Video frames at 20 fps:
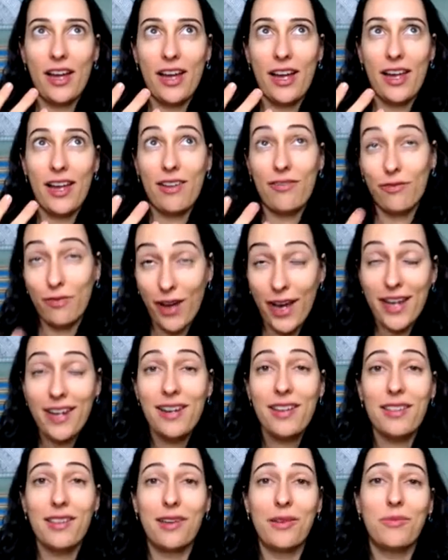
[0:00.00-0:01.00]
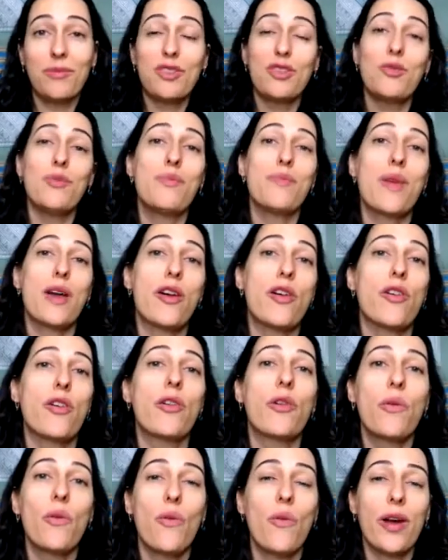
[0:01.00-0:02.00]
inviting them to
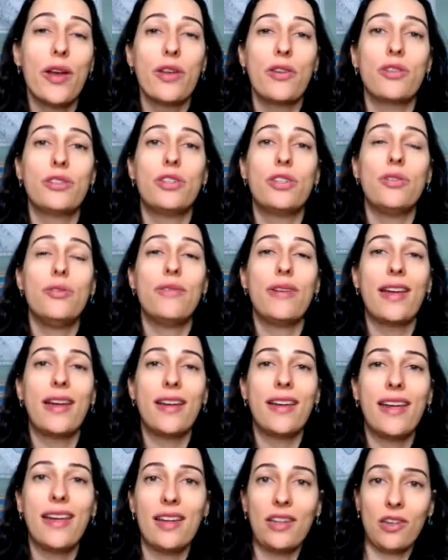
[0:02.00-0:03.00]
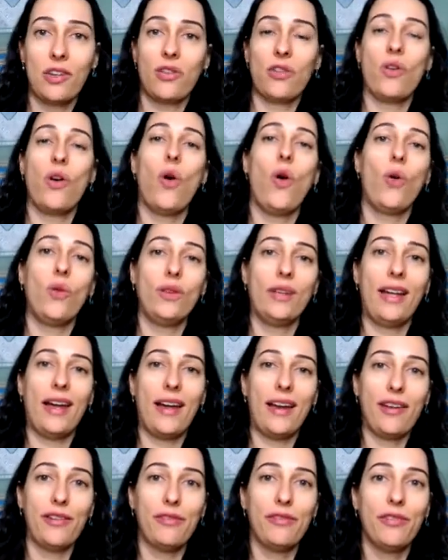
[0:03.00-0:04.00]
mirror what you're doing in your own
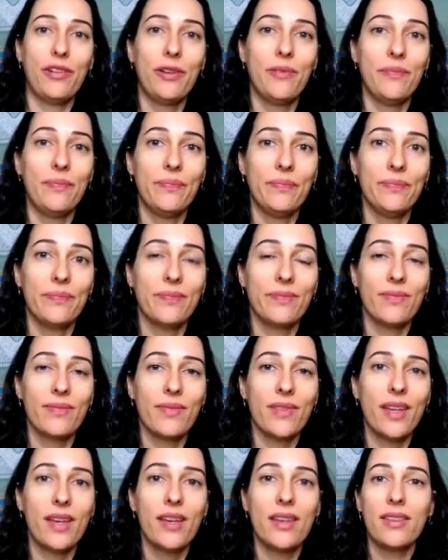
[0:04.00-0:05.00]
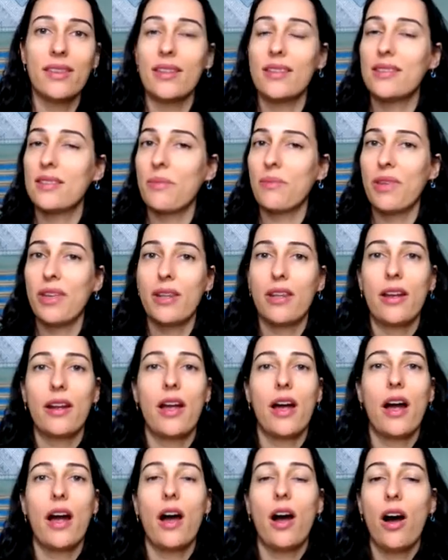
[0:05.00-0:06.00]
life. That's something that
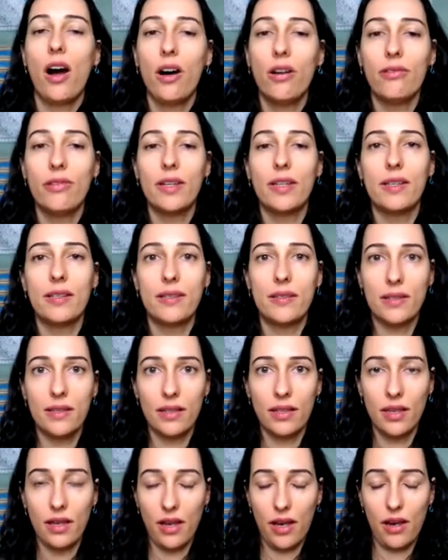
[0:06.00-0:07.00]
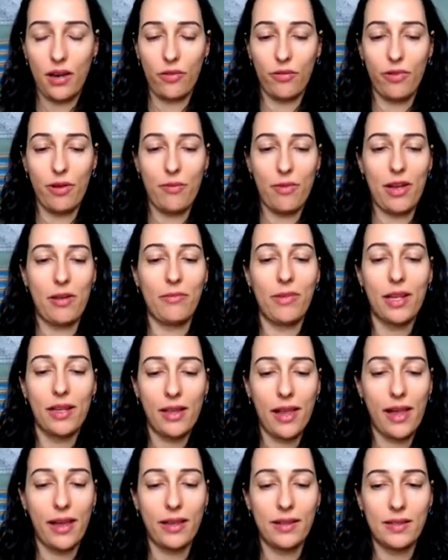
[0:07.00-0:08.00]
I always remind my
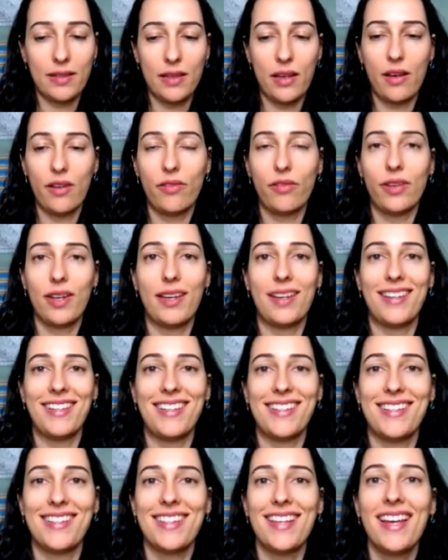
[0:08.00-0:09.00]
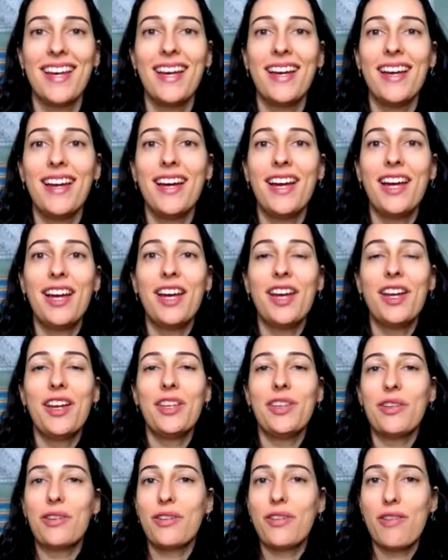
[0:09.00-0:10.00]
clients of, is
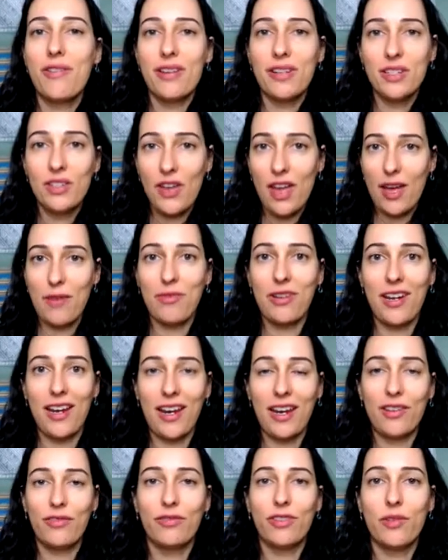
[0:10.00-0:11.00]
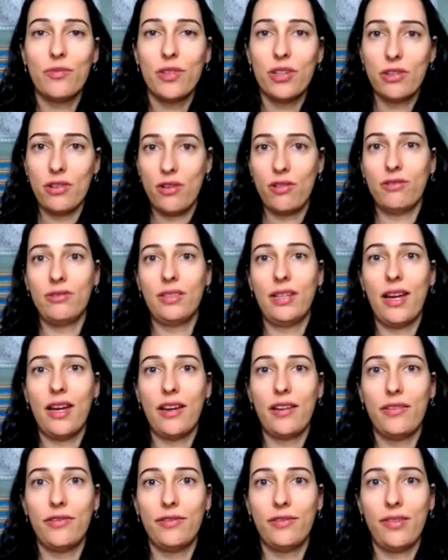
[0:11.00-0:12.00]
you're going to emanate from your own
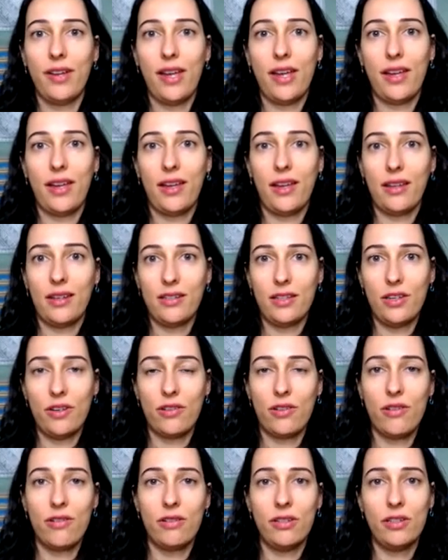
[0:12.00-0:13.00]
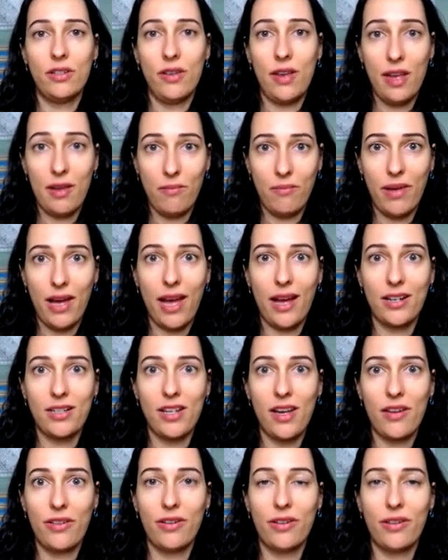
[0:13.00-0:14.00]
life and you're going to impact
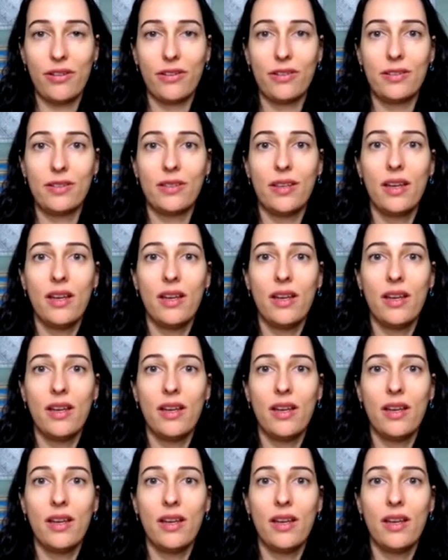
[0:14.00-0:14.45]
others